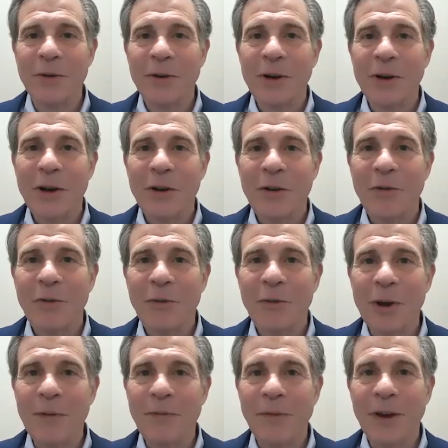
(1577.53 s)

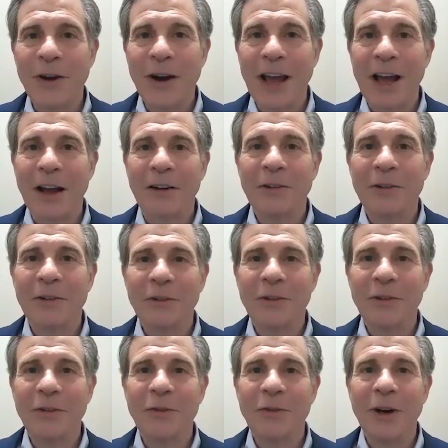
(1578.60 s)
We figured out
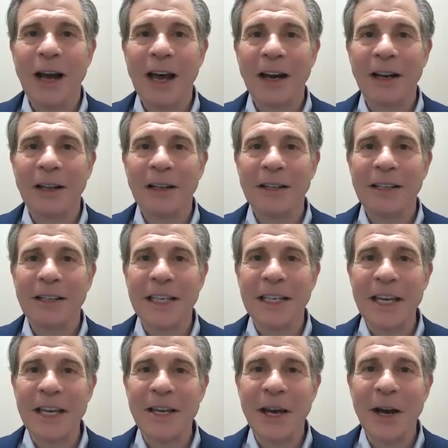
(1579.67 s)
how to
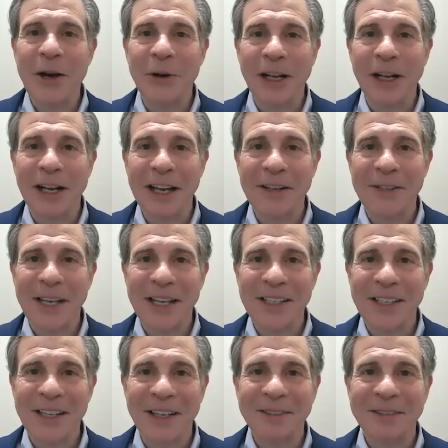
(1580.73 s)
decode it. How's
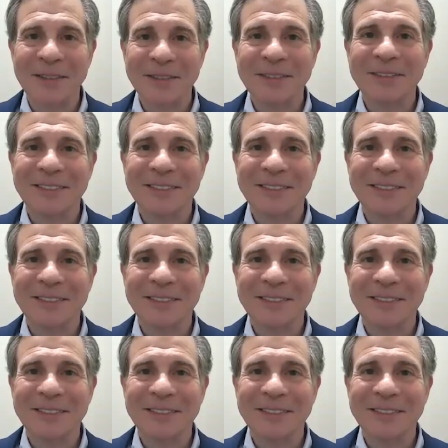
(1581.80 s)
that sound?